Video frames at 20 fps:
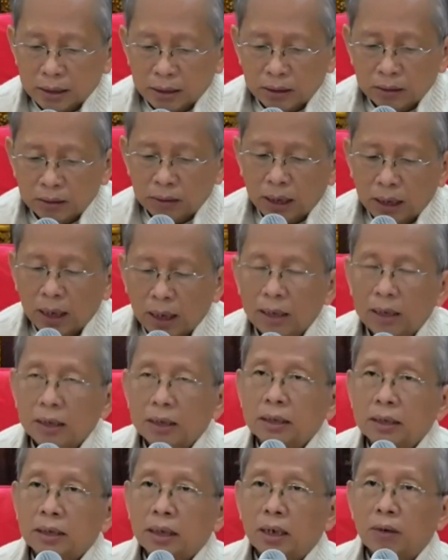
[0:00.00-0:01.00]
you can
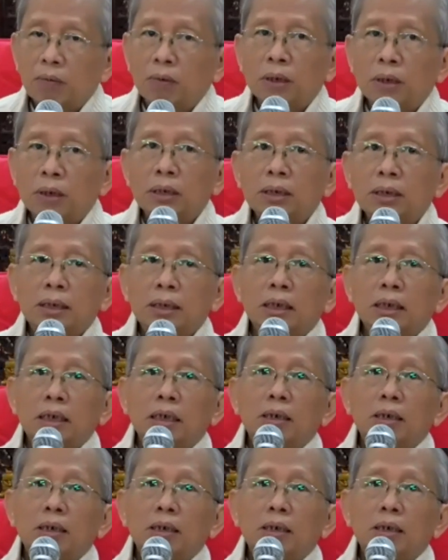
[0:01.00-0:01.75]
understand what he says.